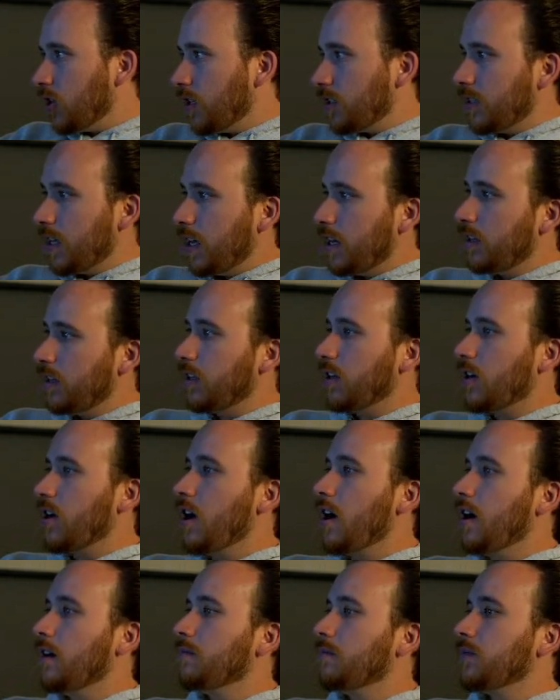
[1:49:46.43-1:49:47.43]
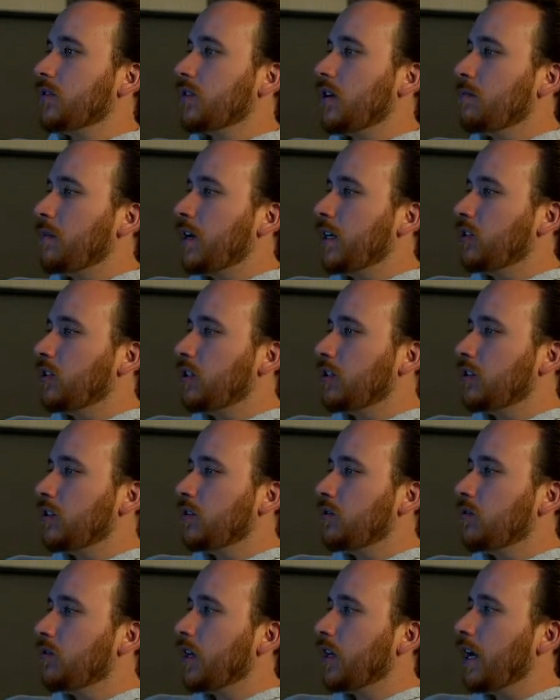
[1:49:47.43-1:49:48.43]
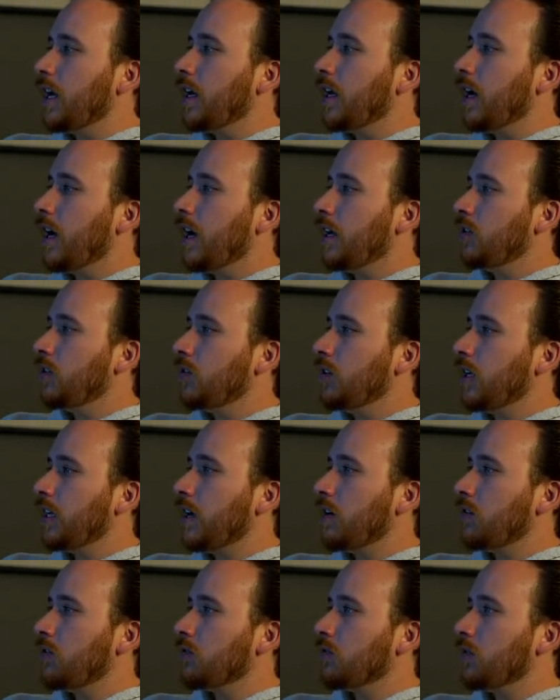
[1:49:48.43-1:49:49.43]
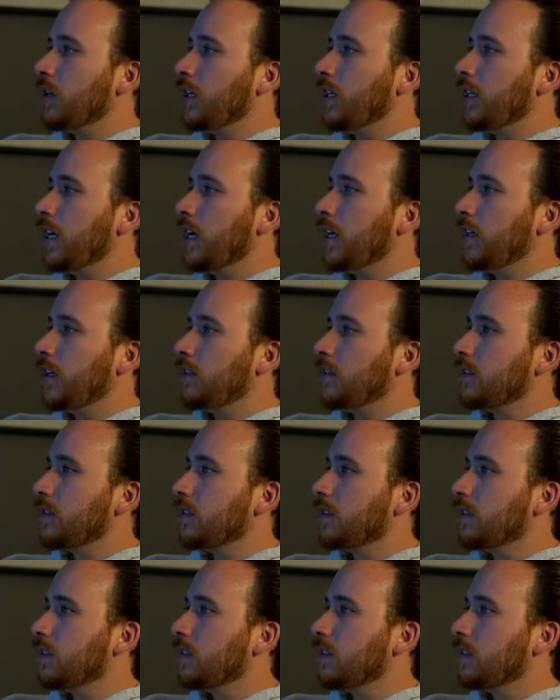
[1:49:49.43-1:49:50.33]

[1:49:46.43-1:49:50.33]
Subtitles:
that in the comp, so I might just do that. I don't like how green that is.